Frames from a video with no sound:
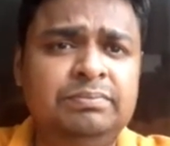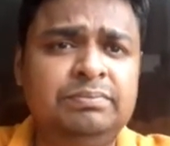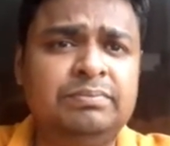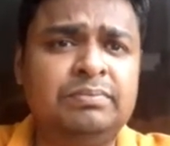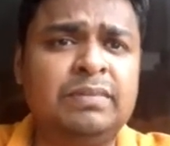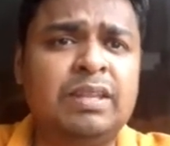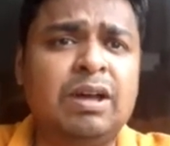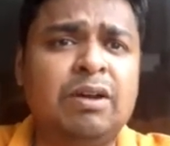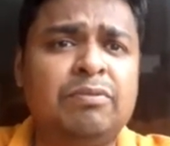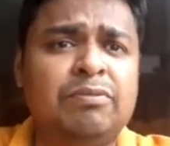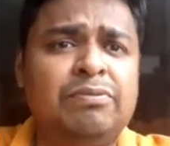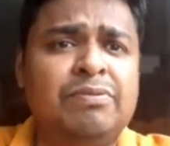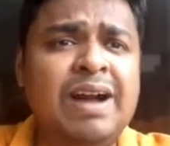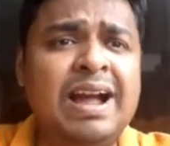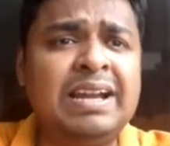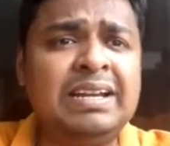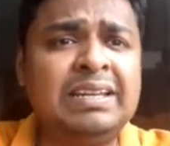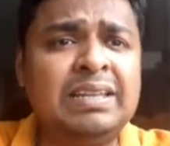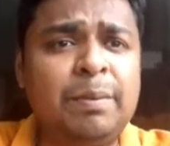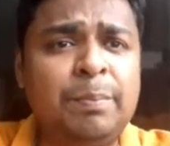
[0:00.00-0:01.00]
Now
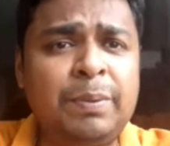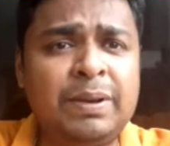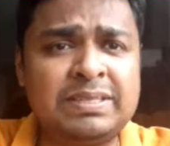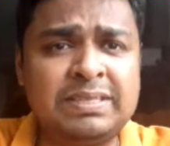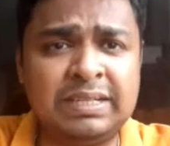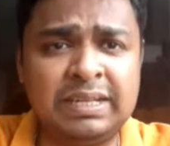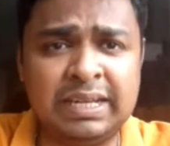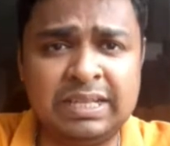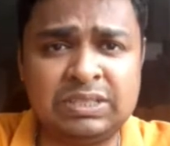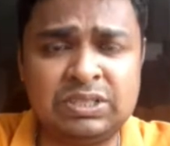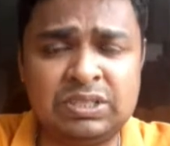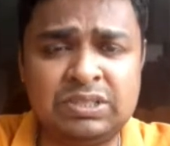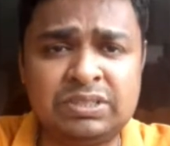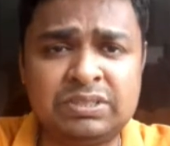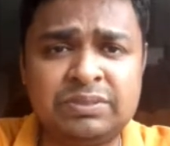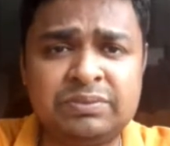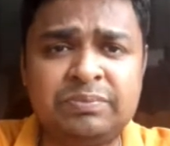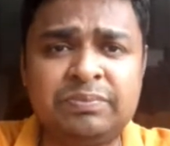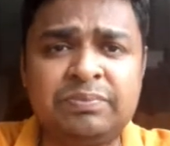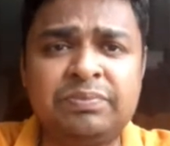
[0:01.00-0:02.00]
find the present ages.
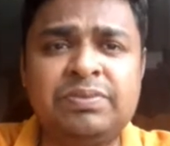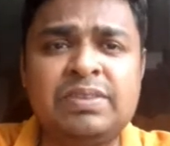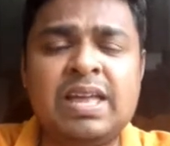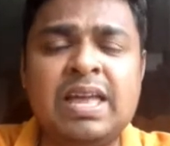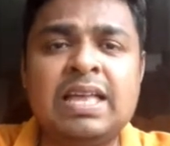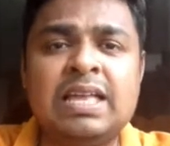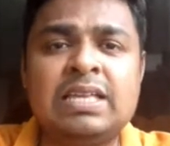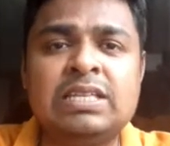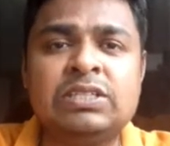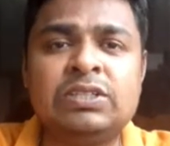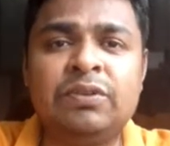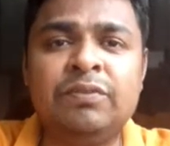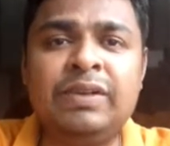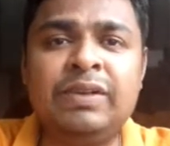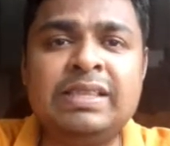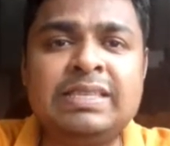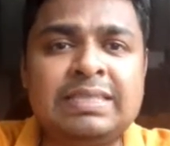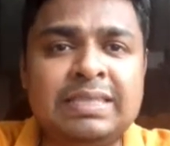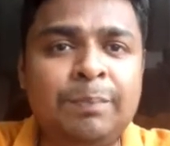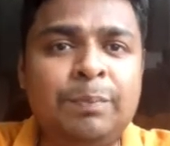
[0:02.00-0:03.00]
So we'll
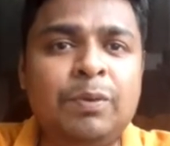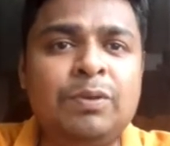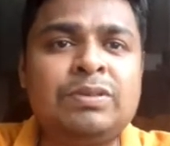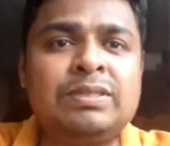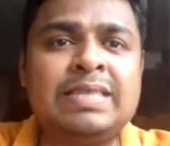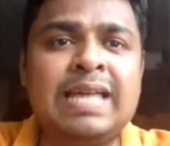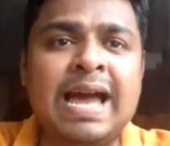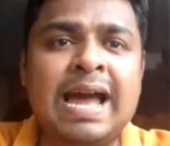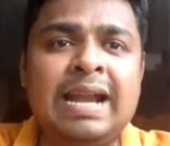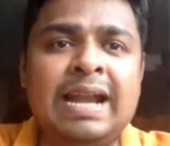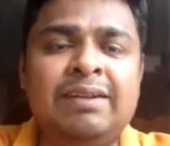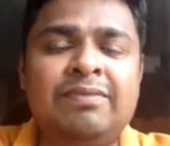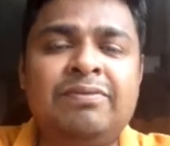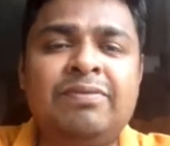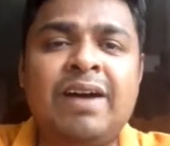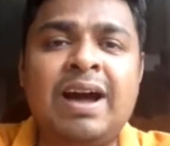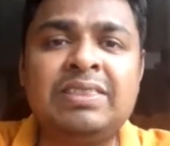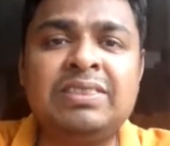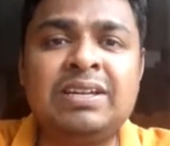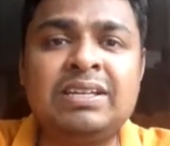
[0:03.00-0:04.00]
suppose that
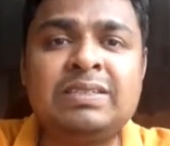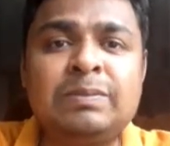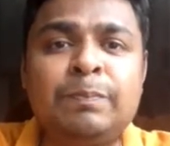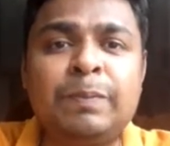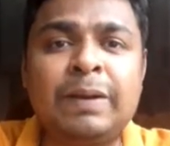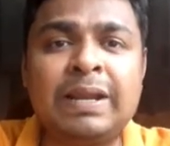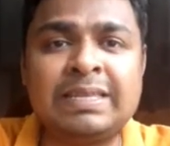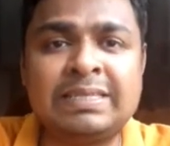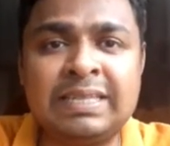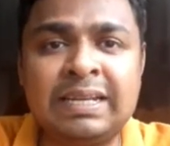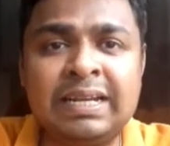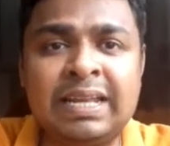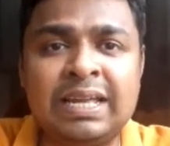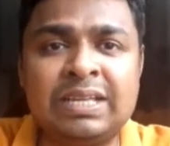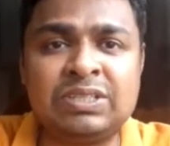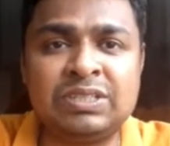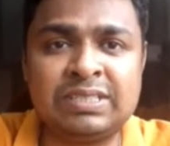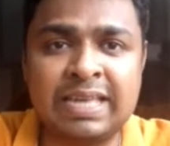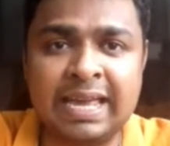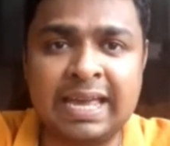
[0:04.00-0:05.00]
father's present age
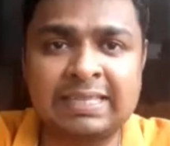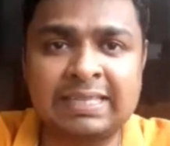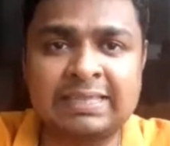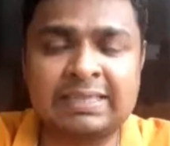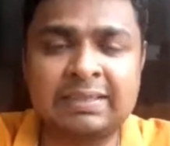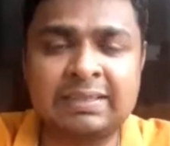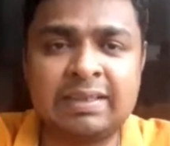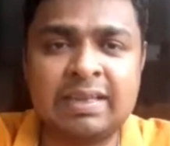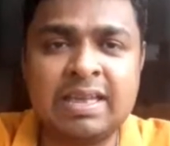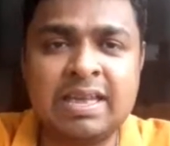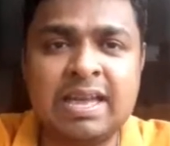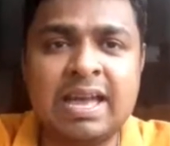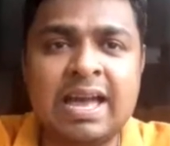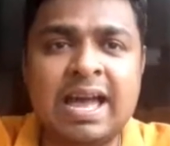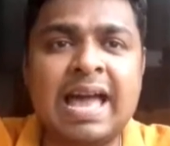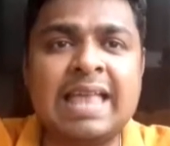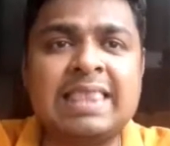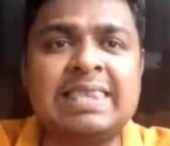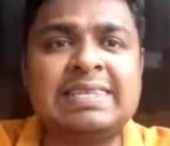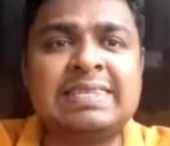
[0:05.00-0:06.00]
is x
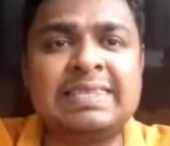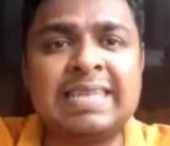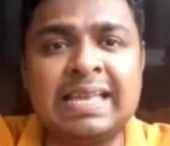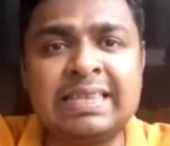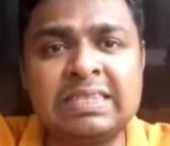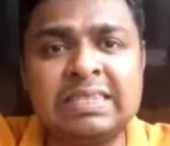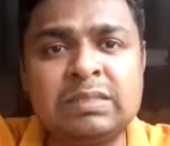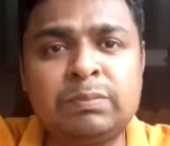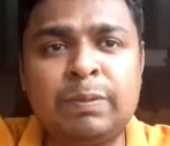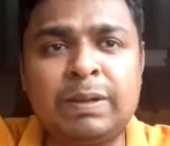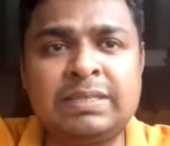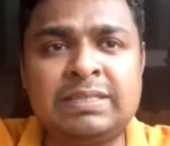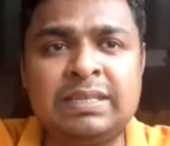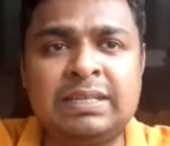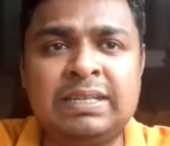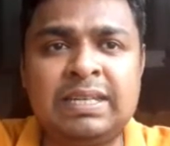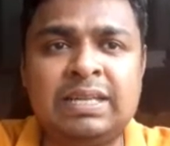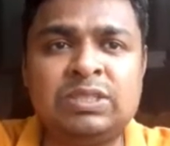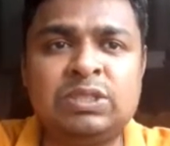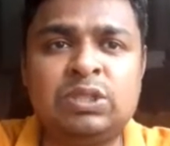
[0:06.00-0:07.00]
and son's present
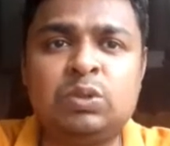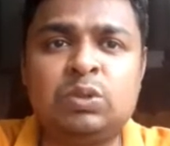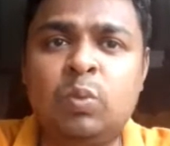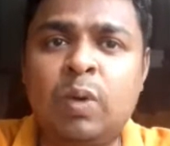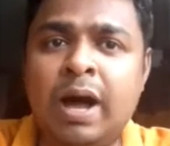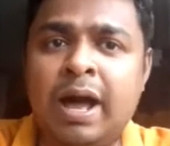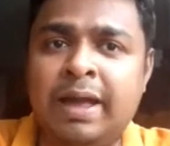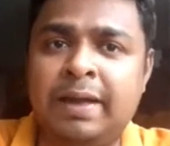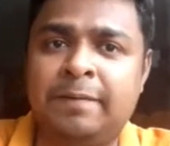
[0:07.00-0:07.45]
age is y.